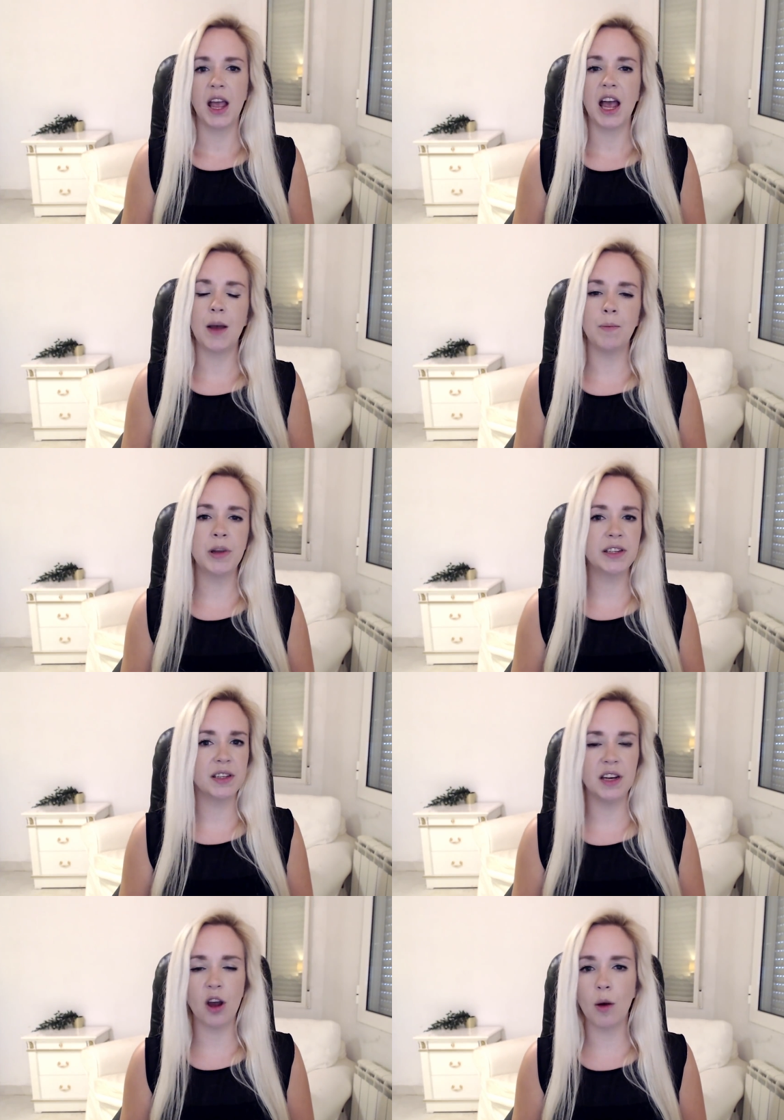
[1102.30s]

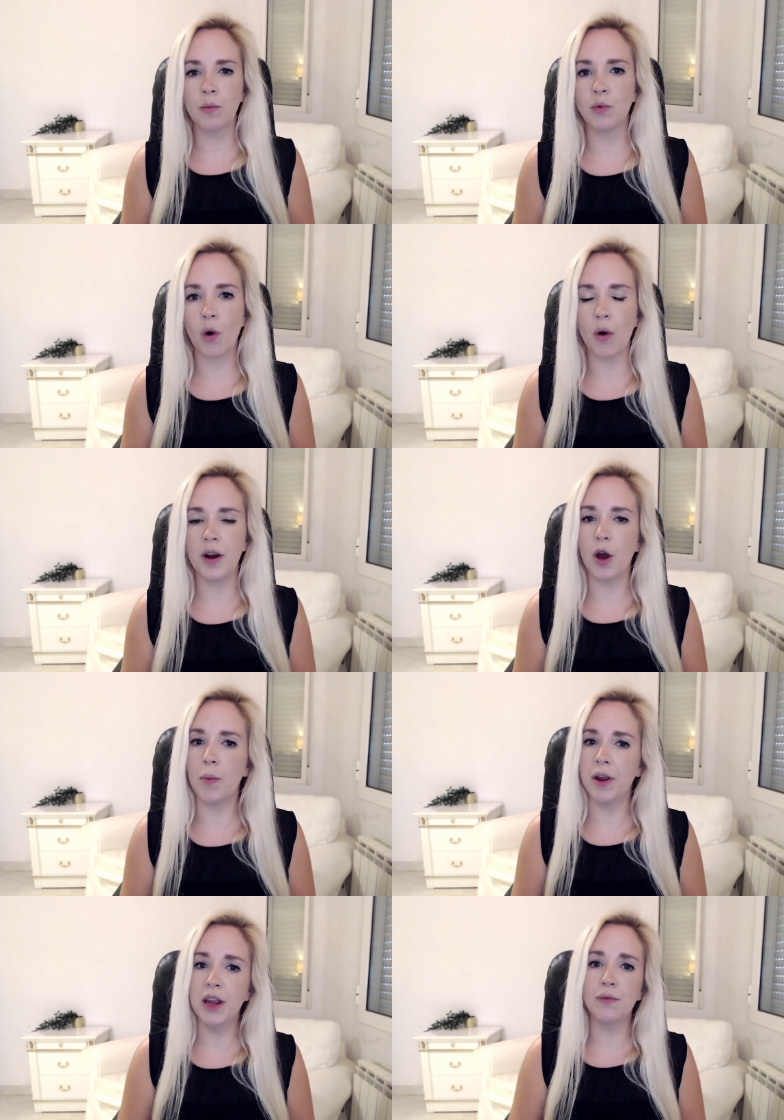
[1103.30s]
Amidst the uproar and
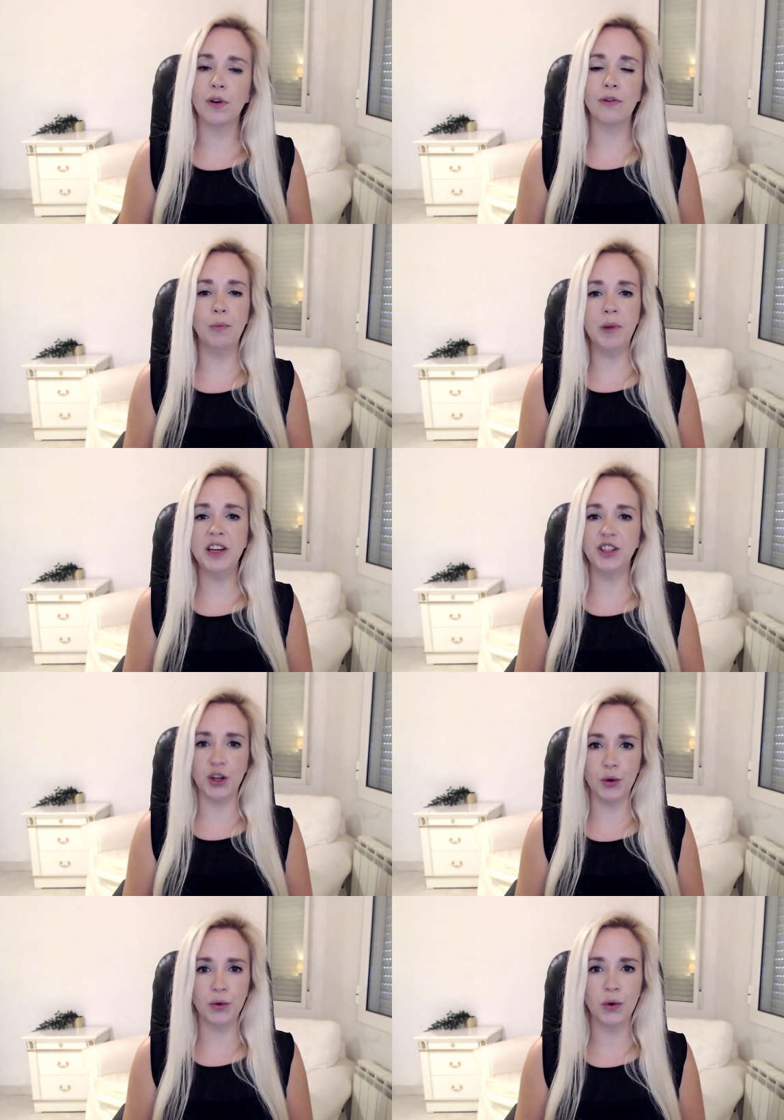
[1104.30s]
upheaval of Me
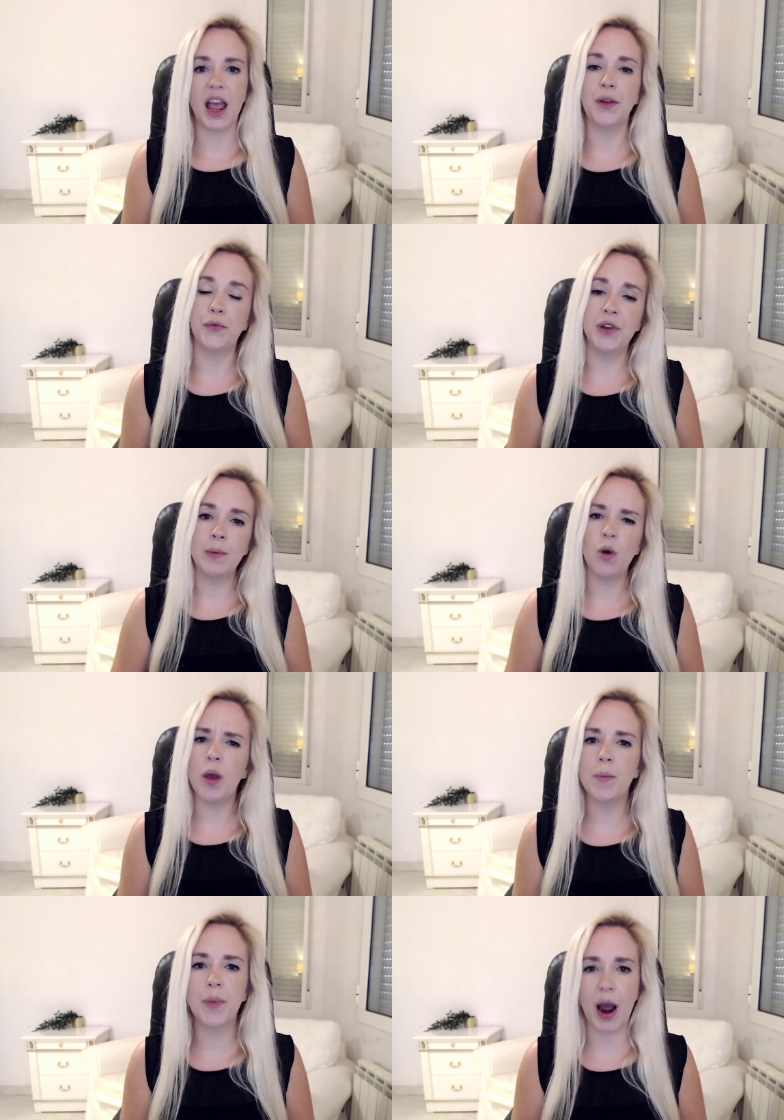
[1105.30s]
Too and female
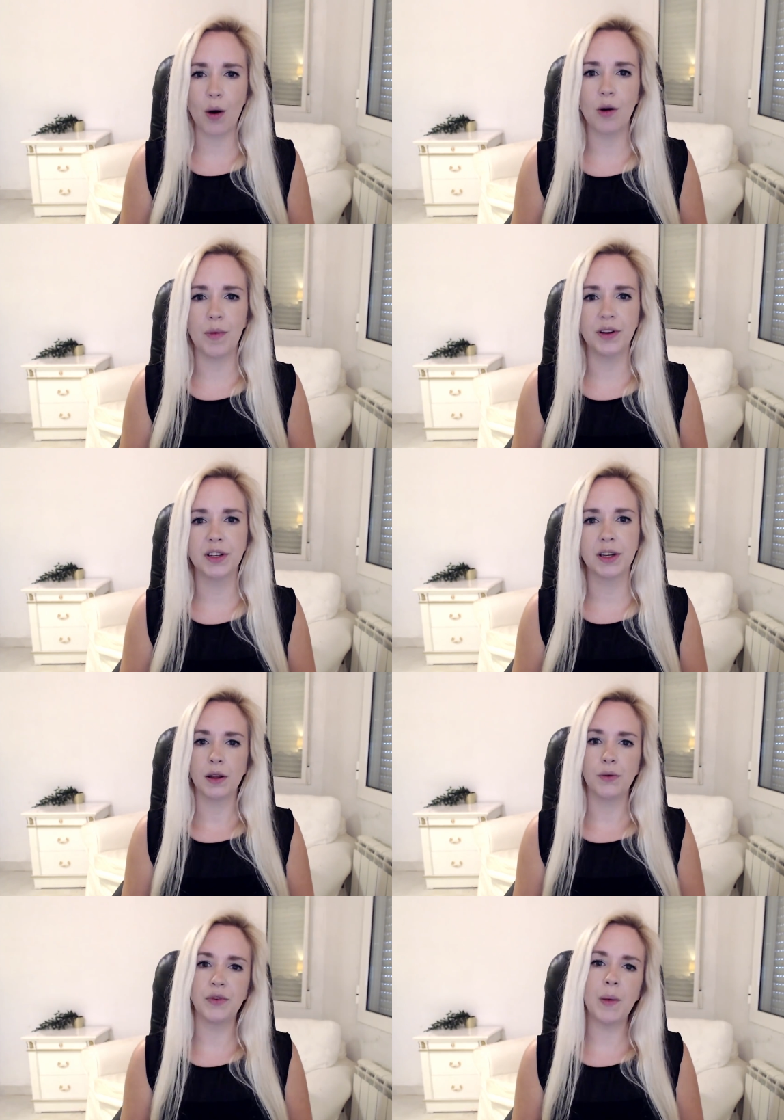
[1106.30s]
empowerment,
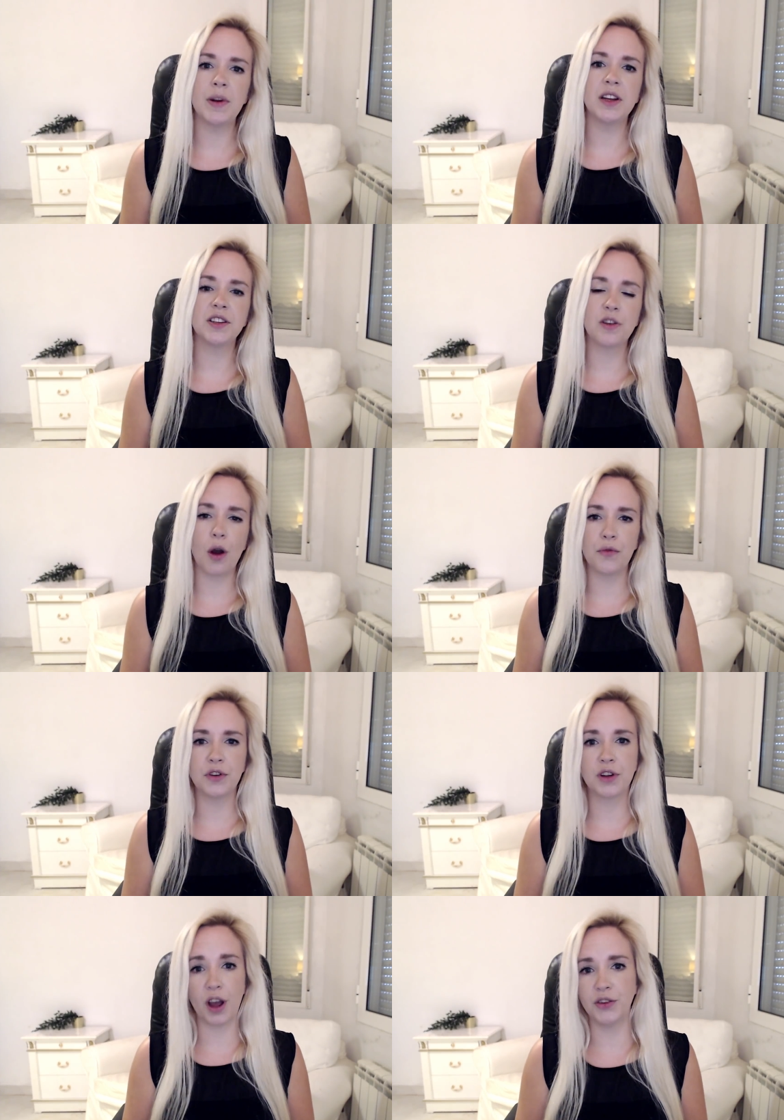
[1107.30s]
feminist
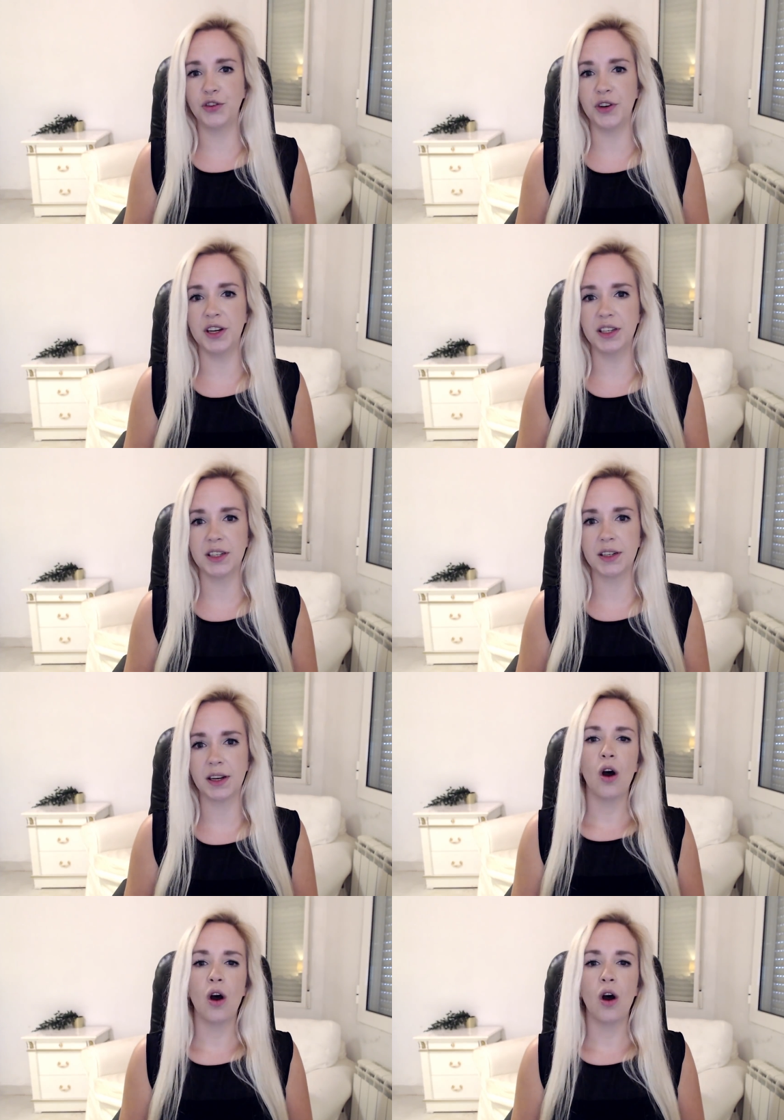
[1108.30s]
governed countries,